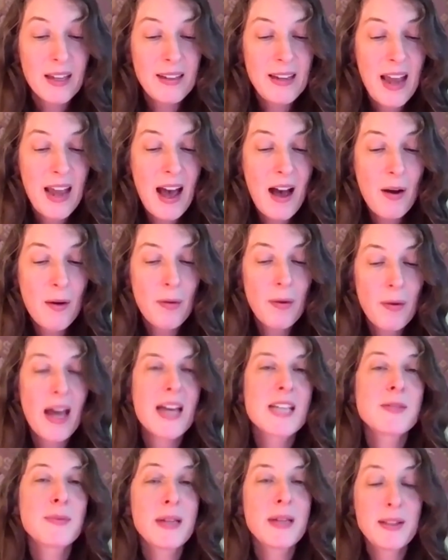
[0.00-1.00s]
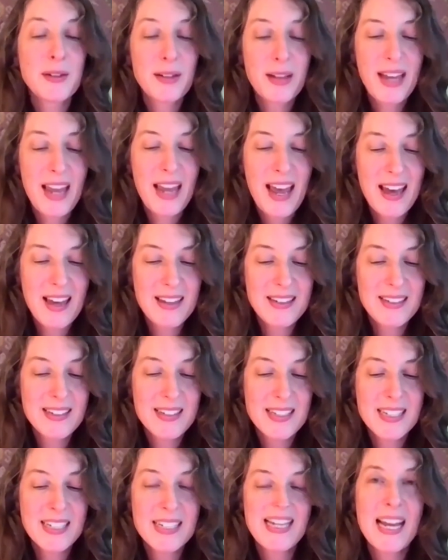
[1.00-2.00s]
And now, as we look ahead
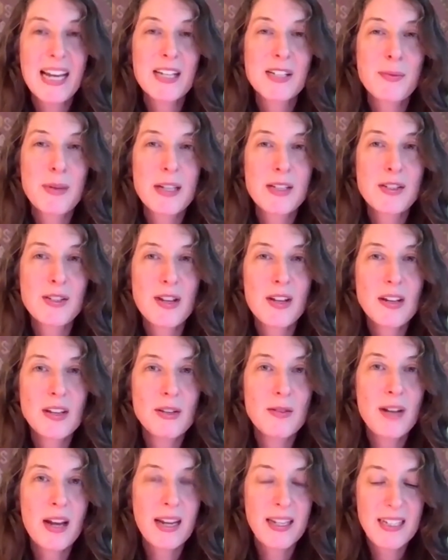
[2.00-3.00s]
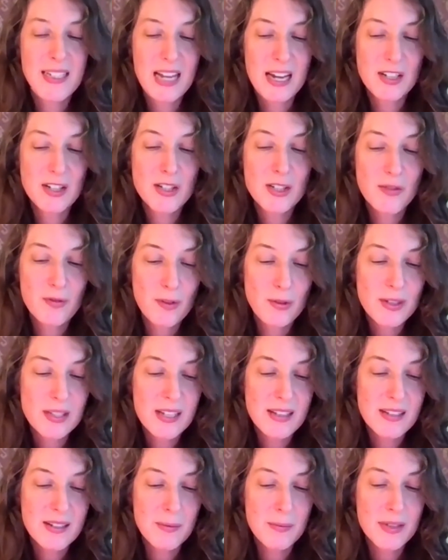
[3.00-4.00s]
to next week's United Nations Food
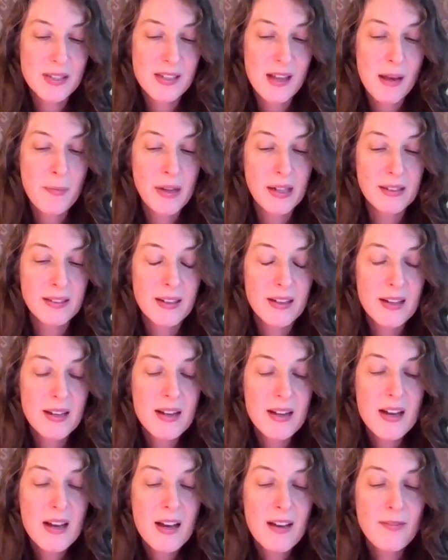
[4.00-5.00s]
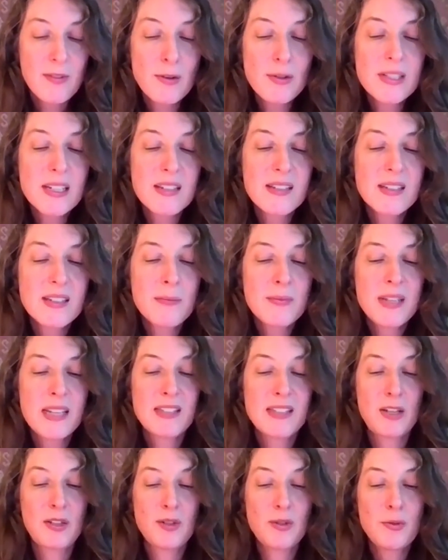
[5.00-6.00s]
Systems Summit, Food systems
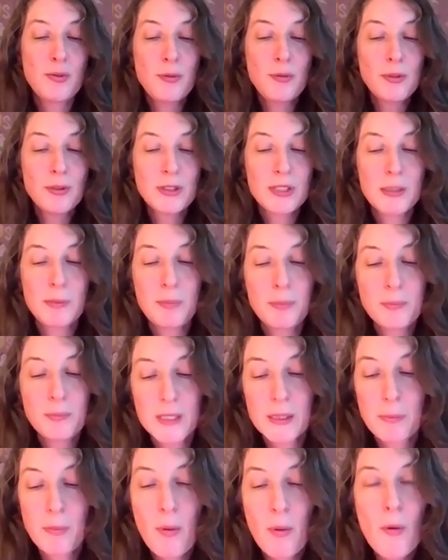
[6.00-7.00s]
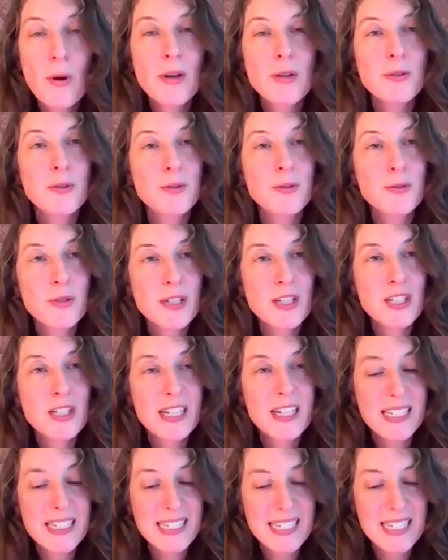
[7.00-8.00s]
as a tool to support
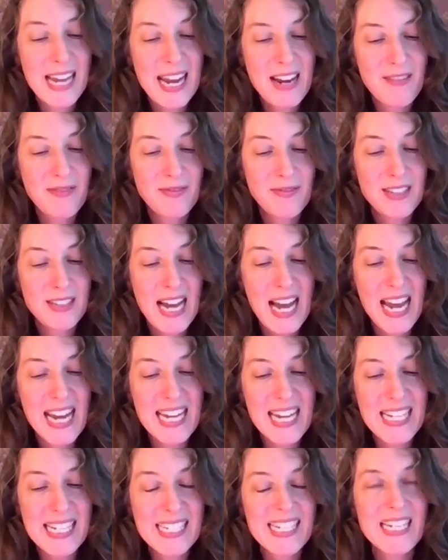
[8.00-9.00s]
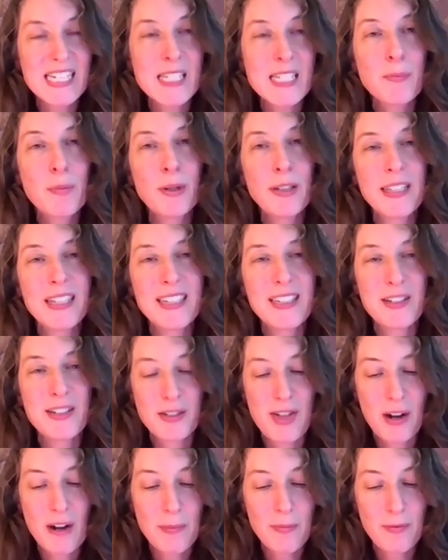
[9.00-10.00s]
nutritious, safe diets is put into
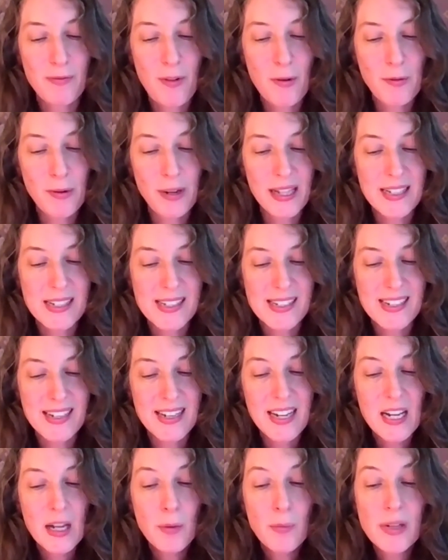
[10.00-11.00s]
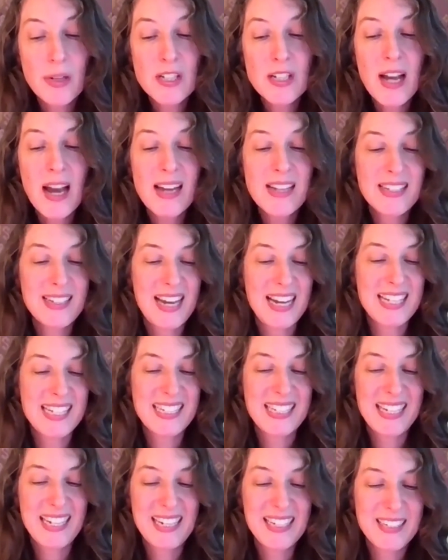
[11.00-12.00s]
sharp focus, which ties
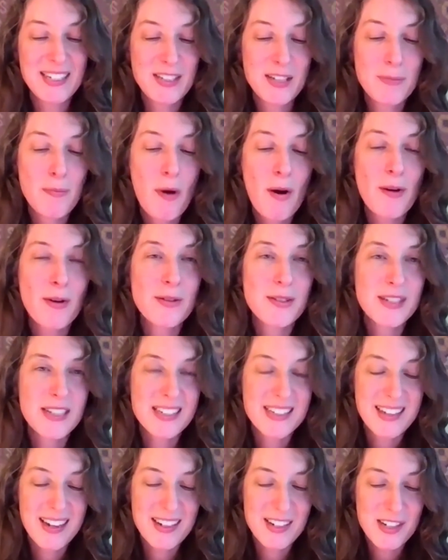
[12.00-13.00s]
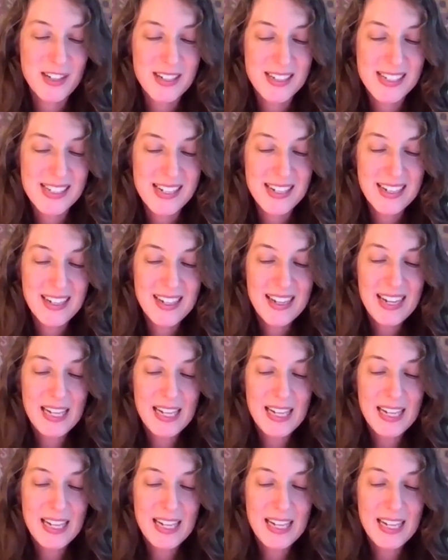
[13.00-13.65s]
nicely to tomorrow's discussions,